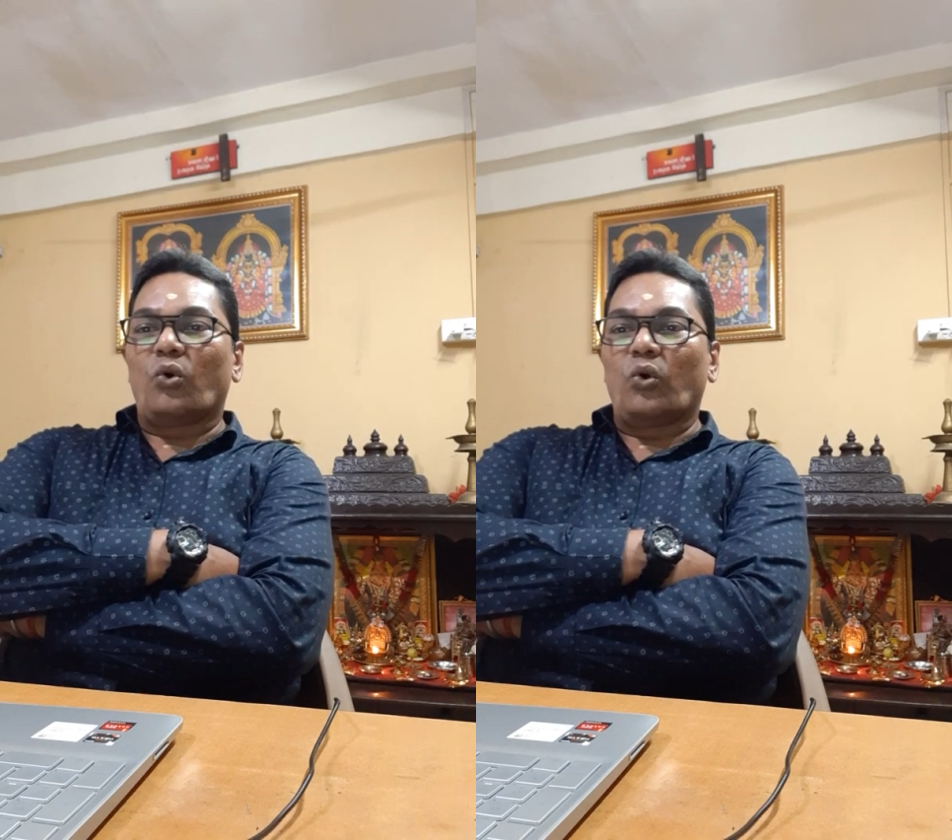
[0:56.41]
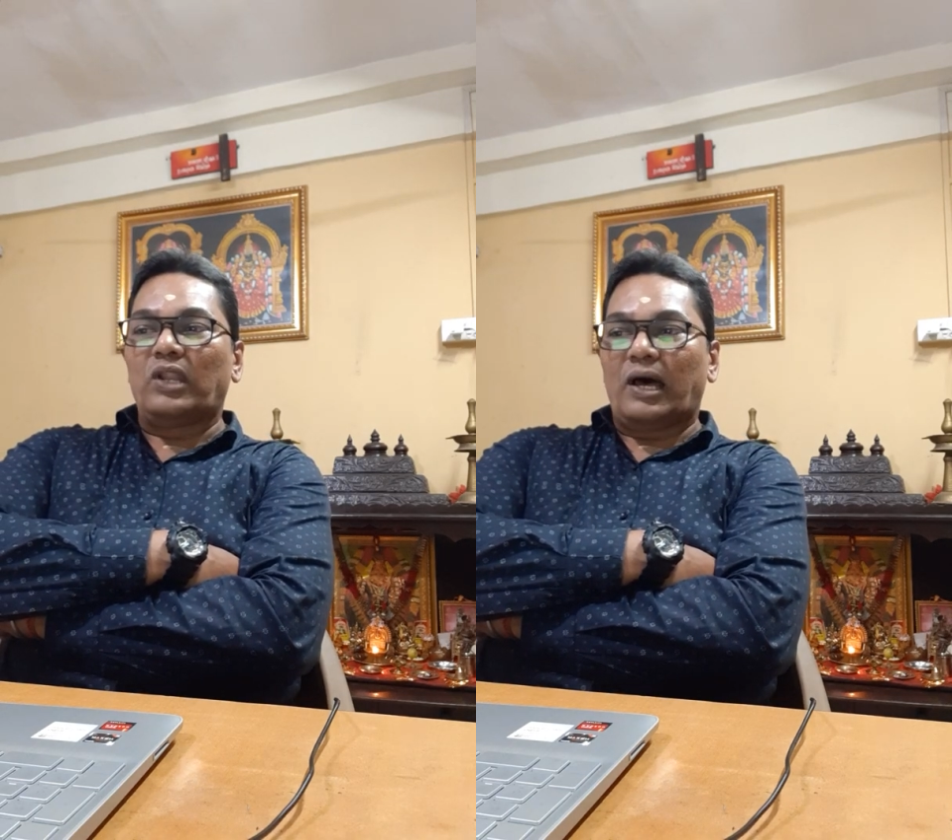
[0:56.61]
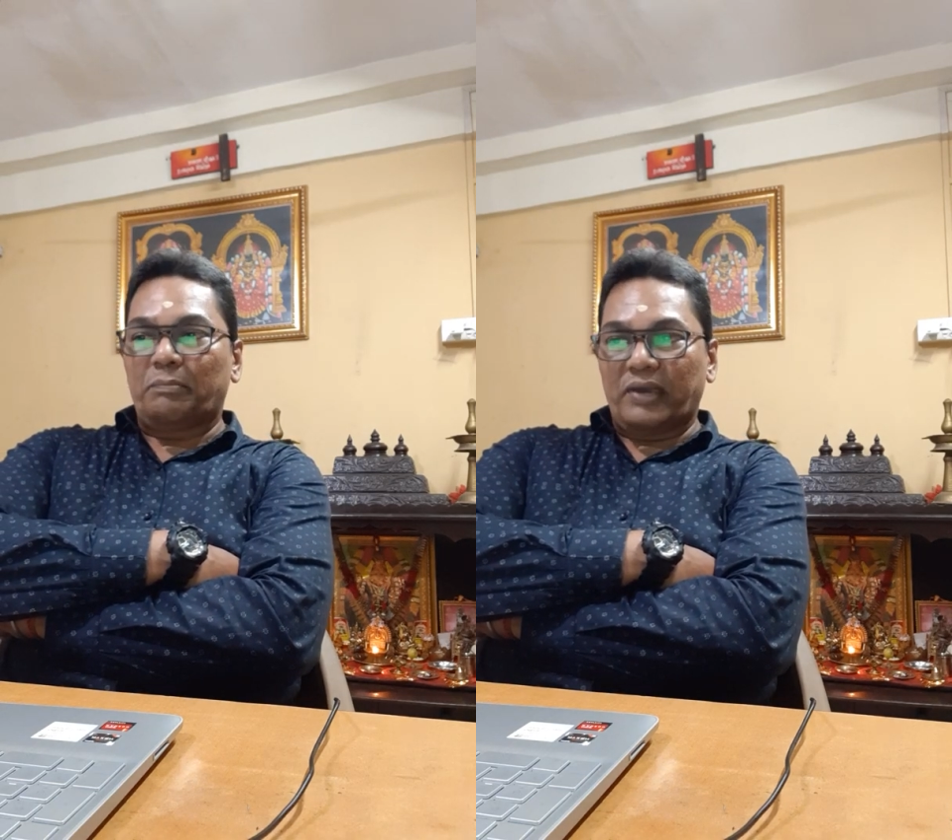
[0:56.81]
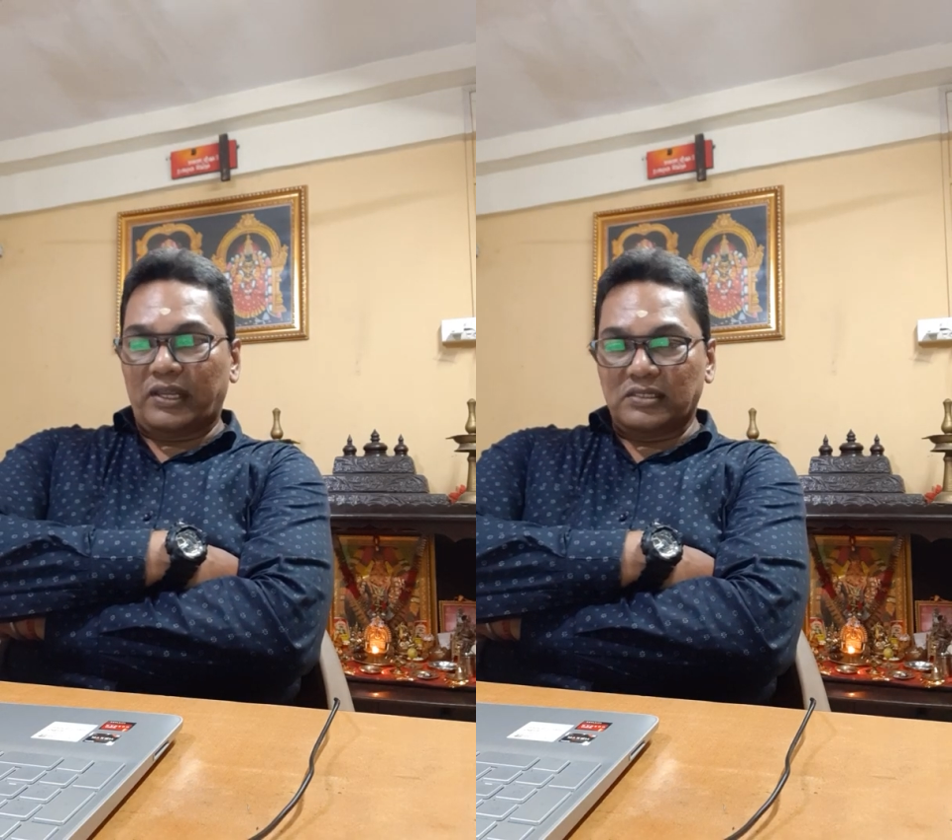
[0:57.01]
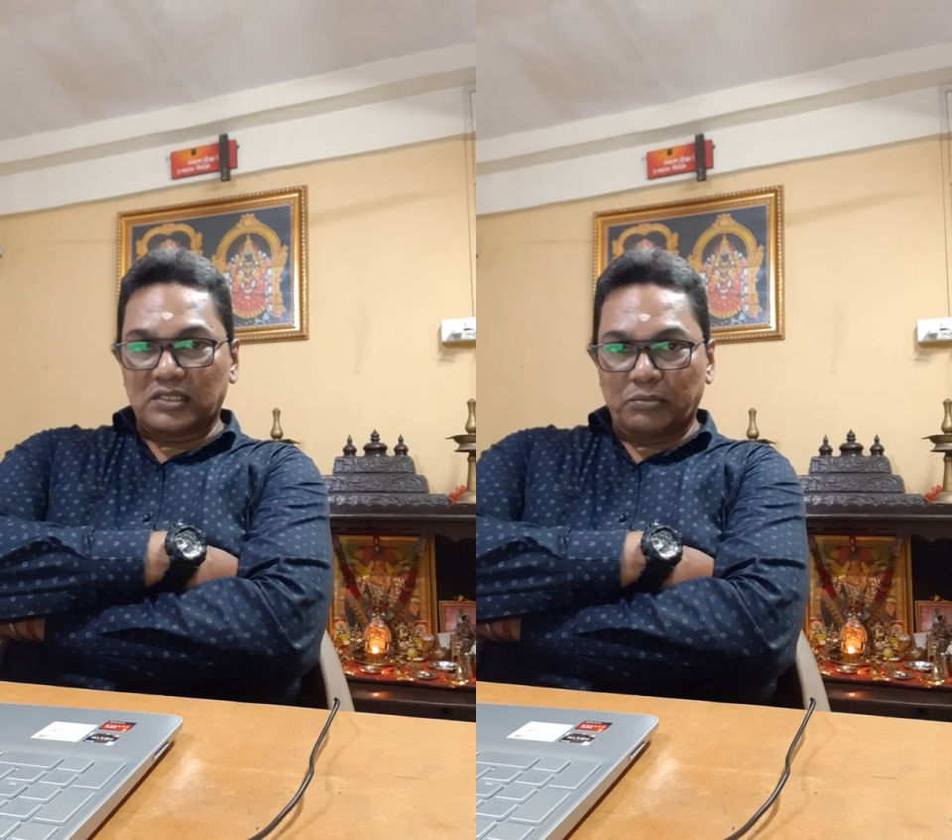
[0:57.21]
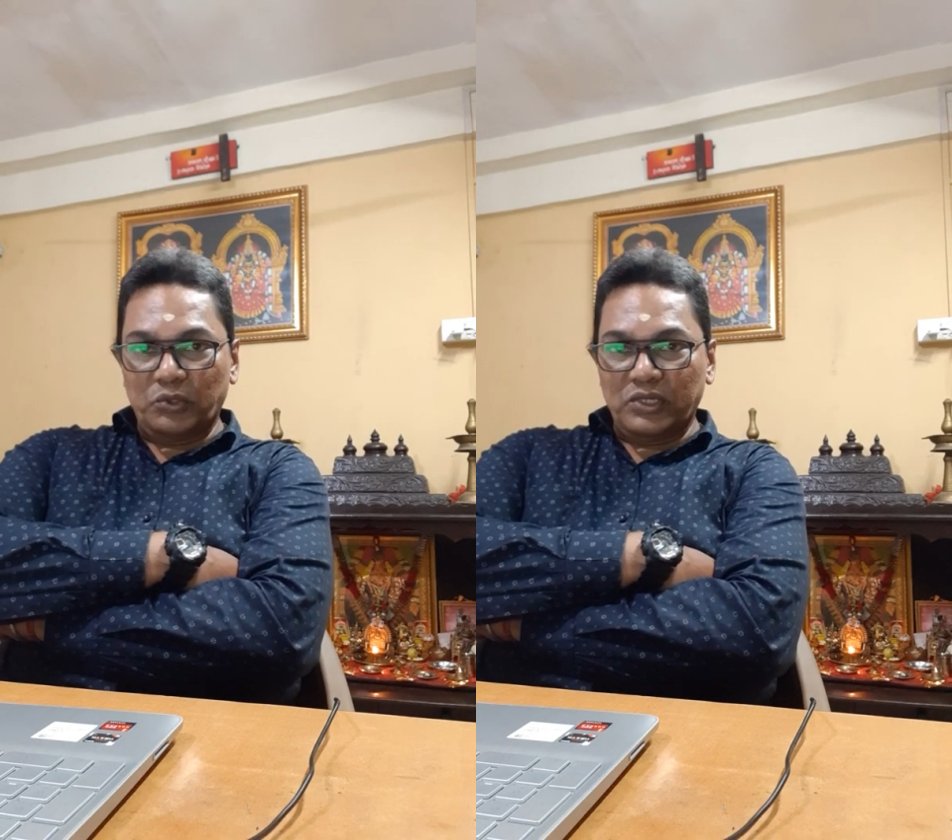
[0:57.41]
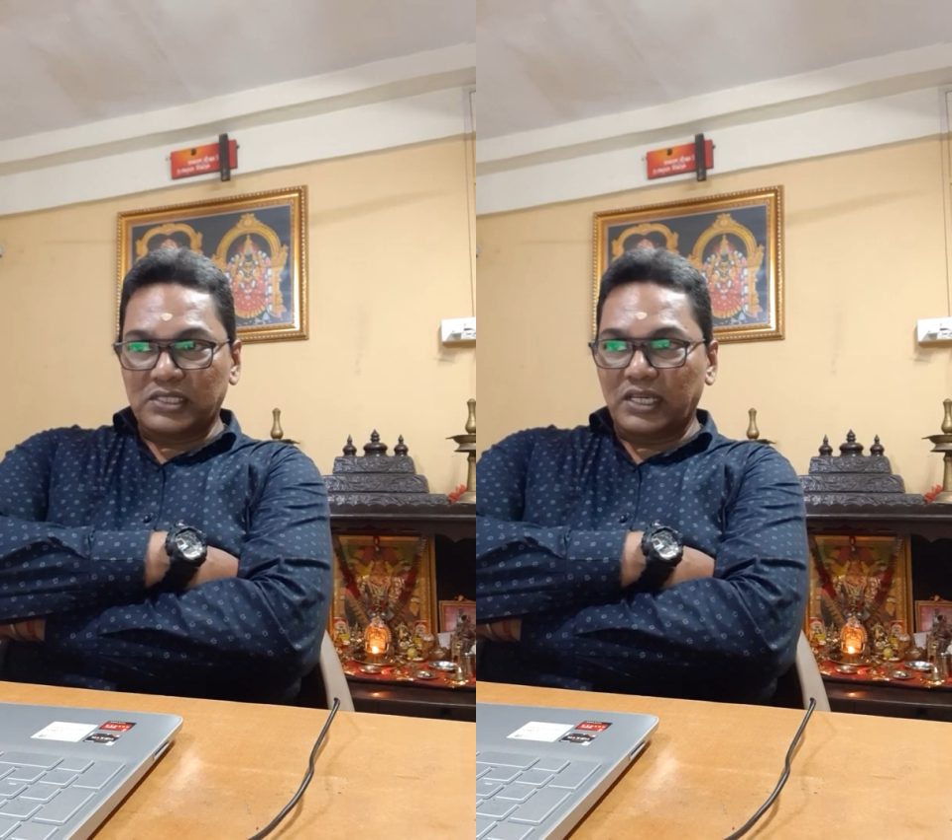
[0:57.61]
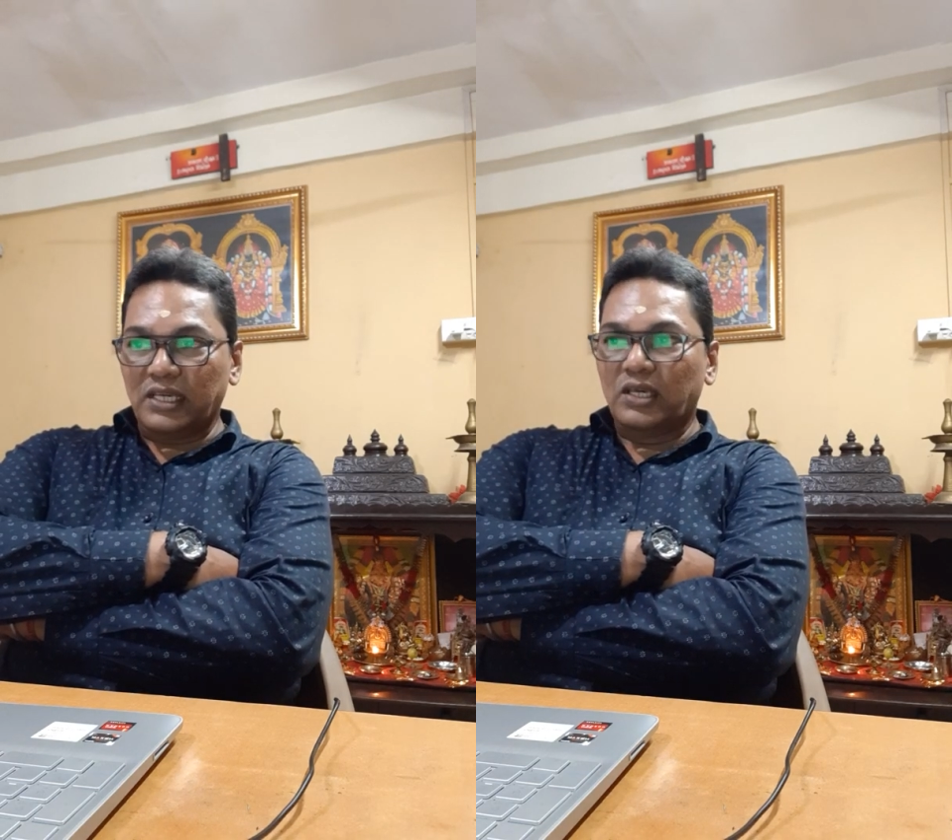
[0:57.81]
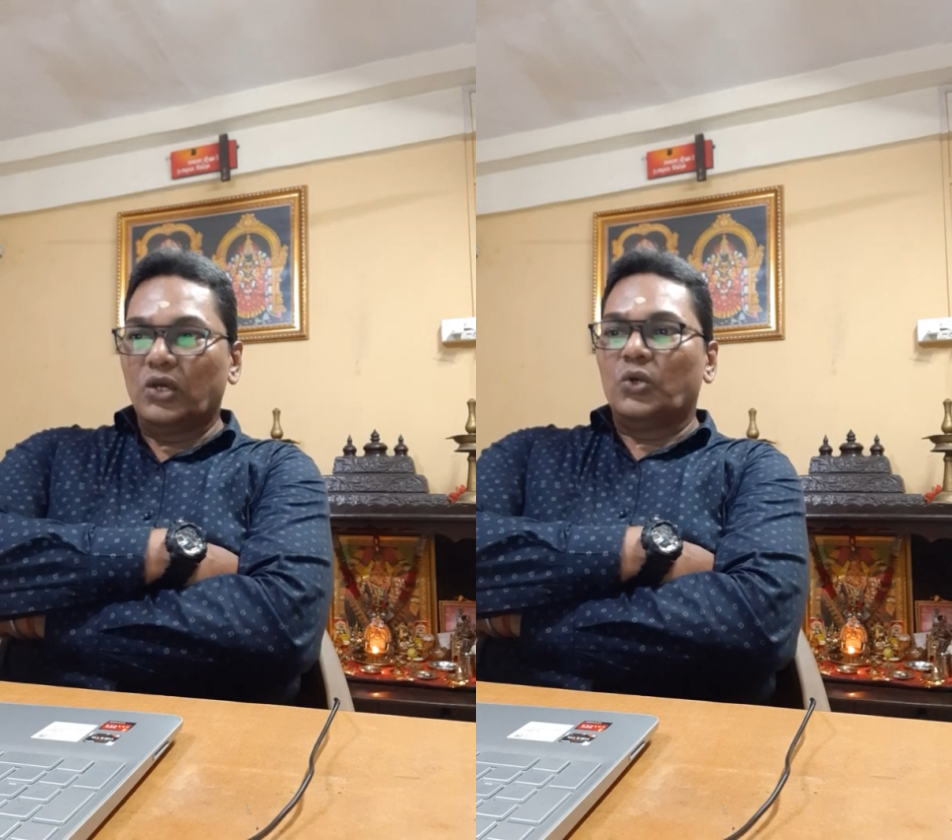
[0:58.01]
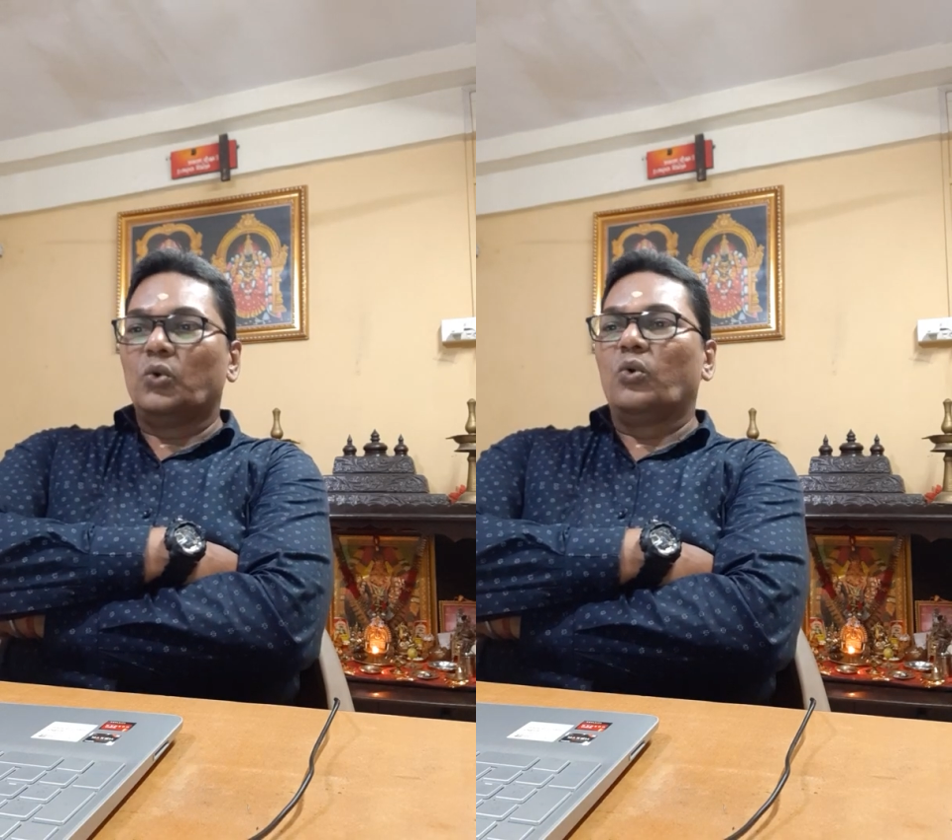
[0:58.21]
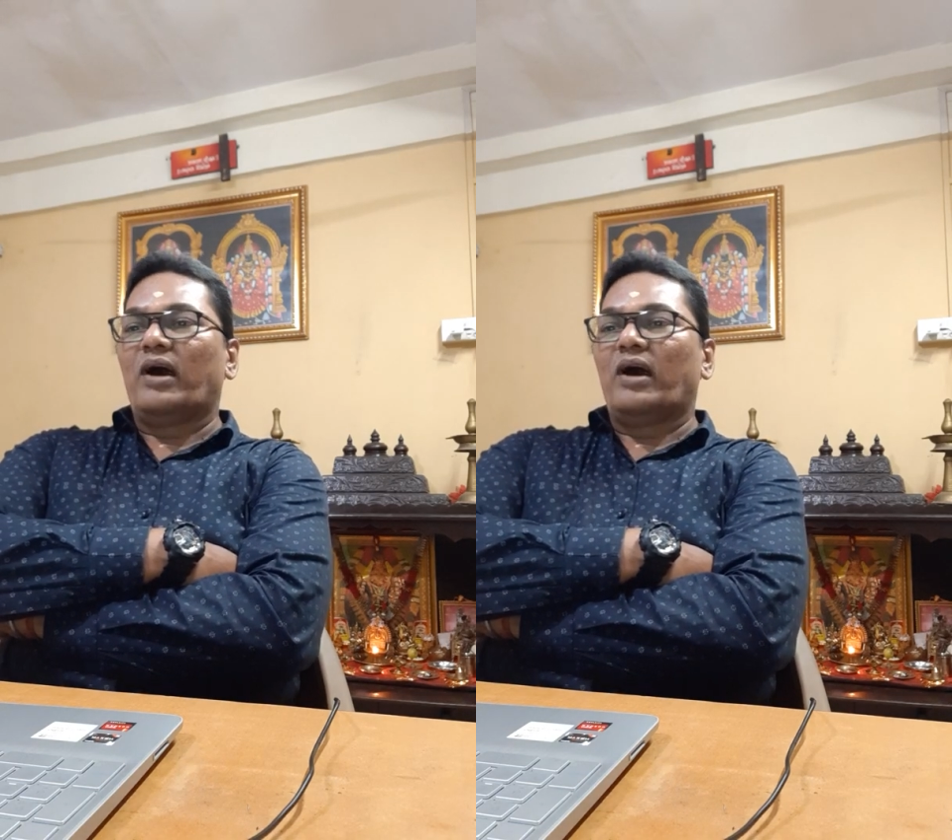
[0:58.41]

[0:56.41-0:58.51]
all our parent community who